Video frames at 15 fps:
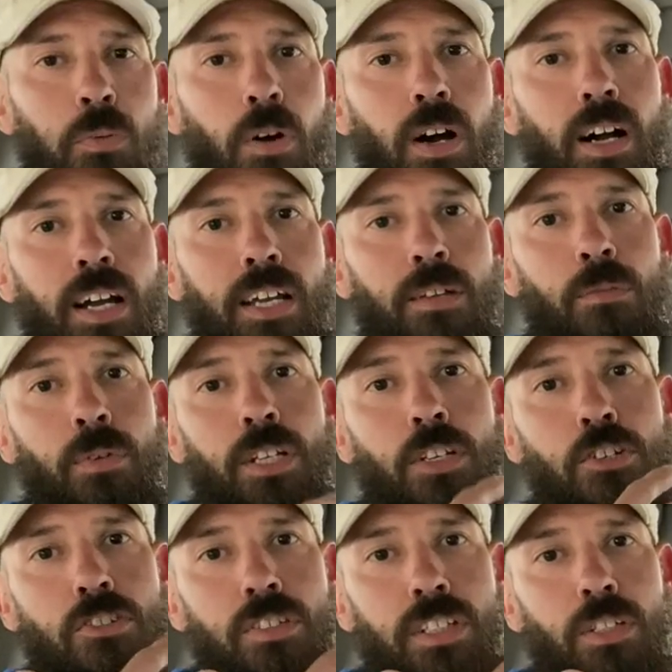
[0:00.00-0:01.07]
why we
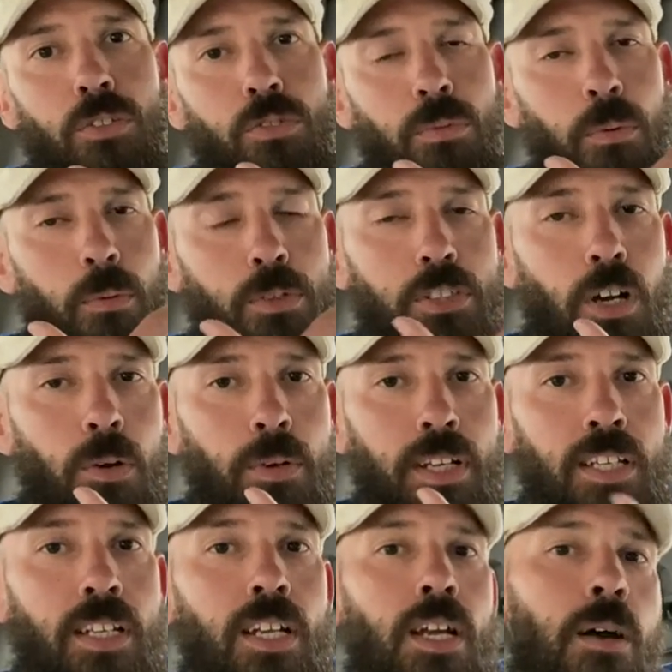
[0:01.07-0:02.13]
usually use it when we're
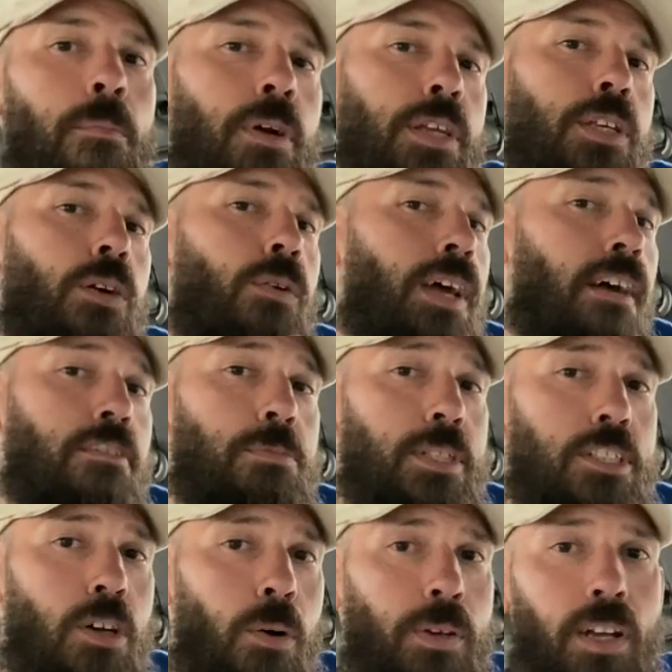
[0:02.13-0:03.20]
towing, but you don't have to be
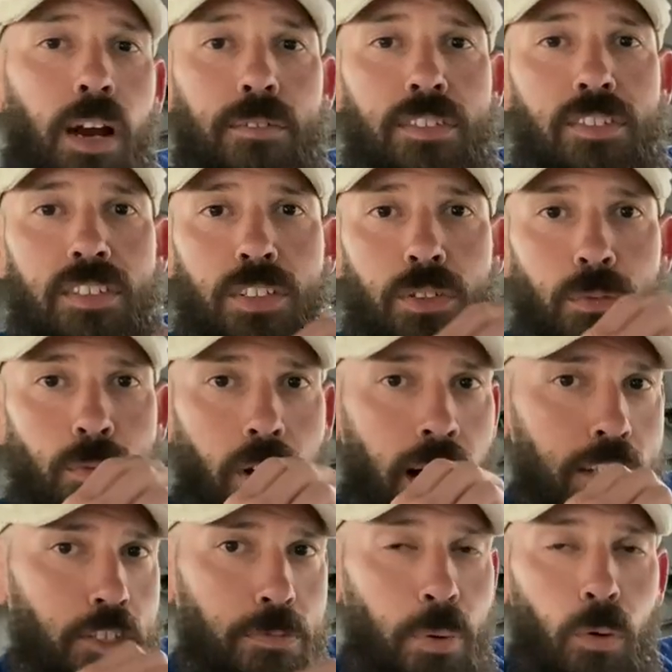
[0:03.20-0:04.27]
towing. Obviously,
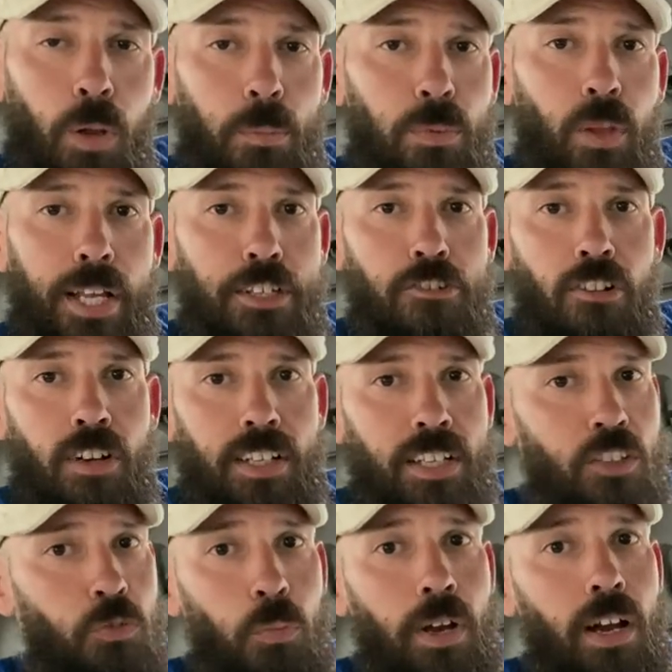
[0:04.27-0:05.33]
I just pull up light truck
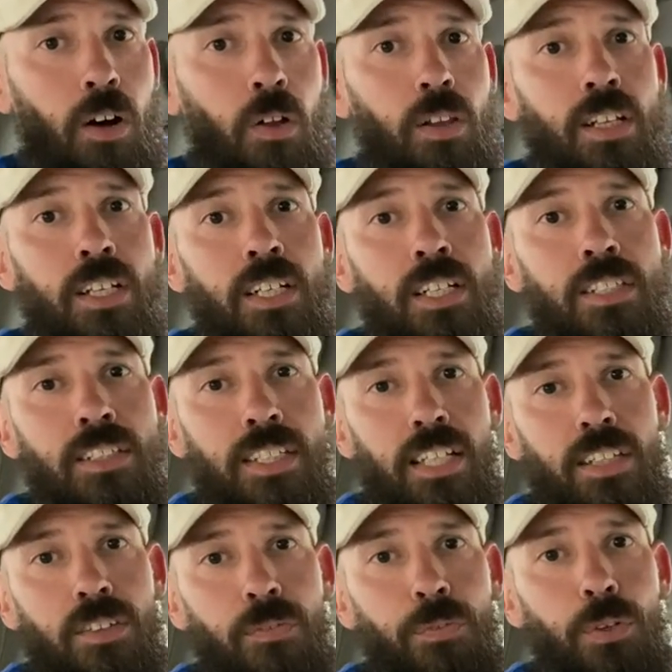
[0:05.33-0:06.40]
as well to
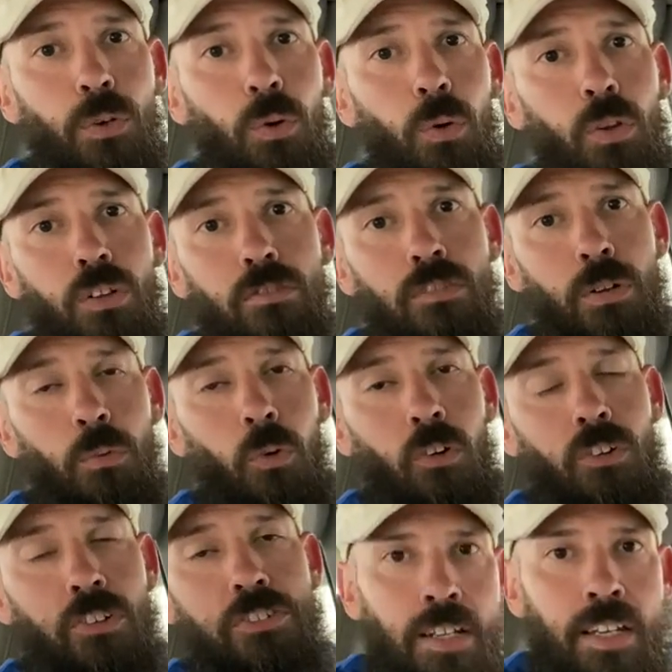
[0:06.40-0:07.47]
get the fuel
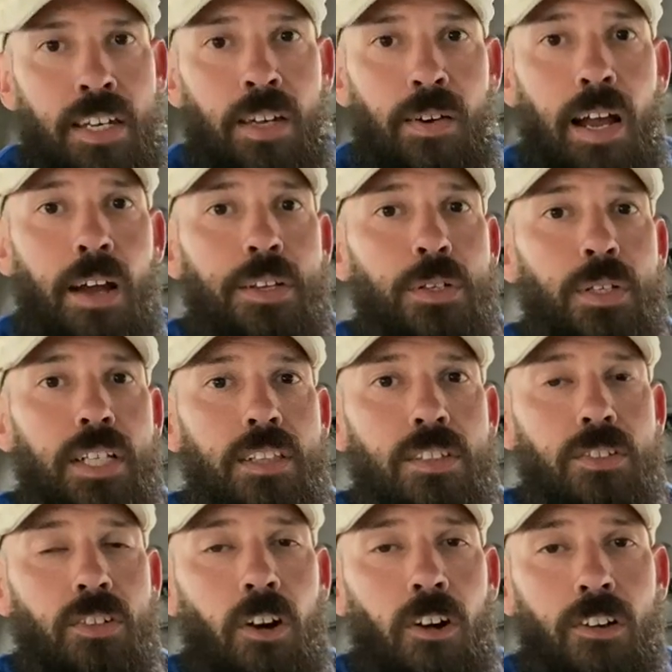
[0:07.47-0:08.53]
rewards. Now, how do you get
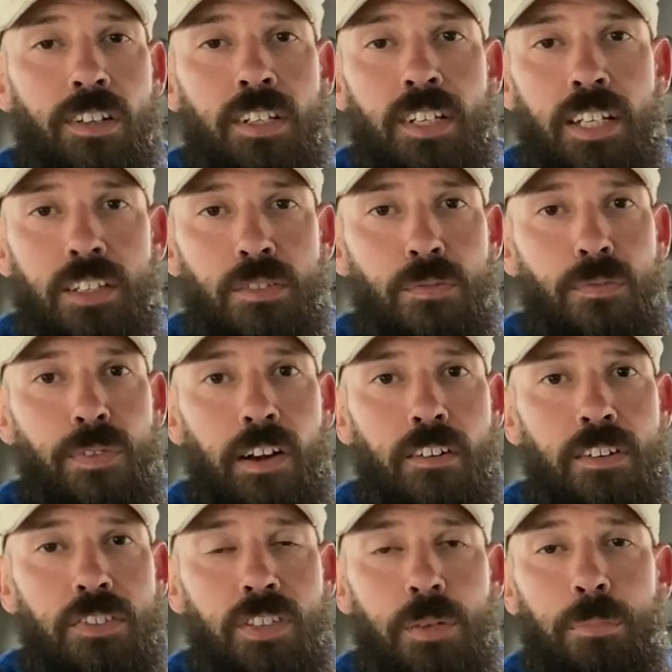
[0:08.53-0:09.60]
this card? It's
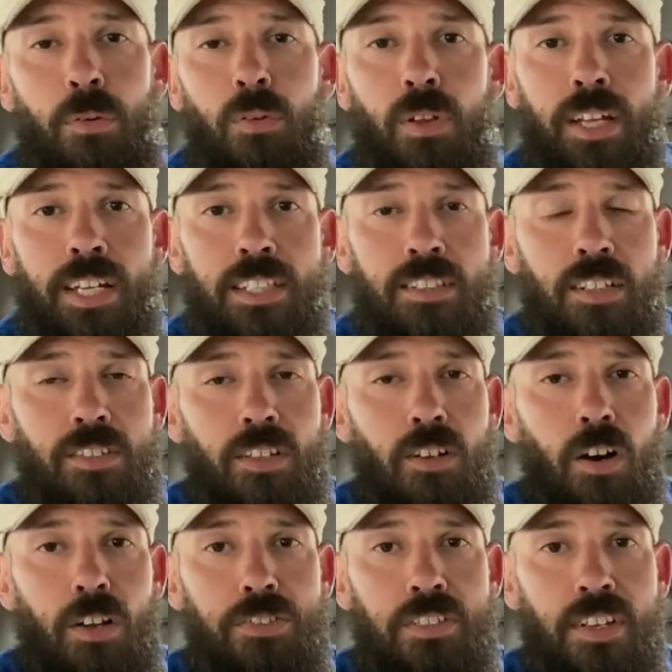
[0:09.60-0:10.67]
very simple and it doesn't
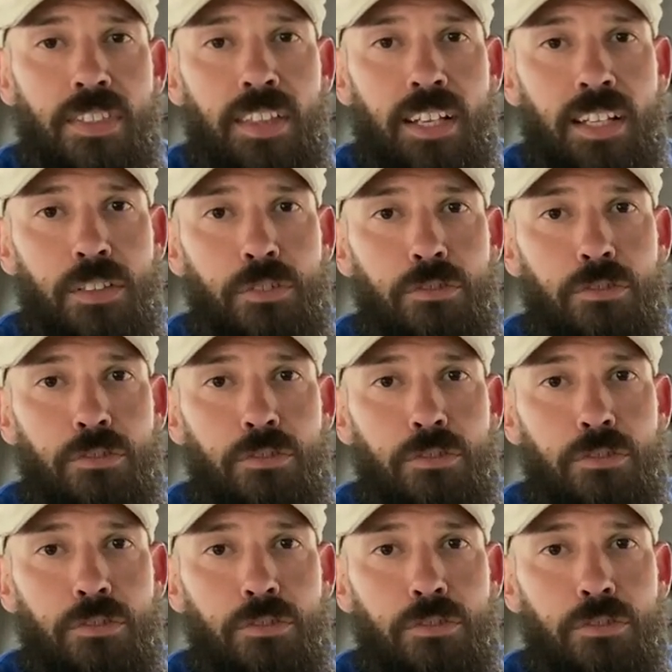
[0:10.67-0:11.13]
cost anything. It's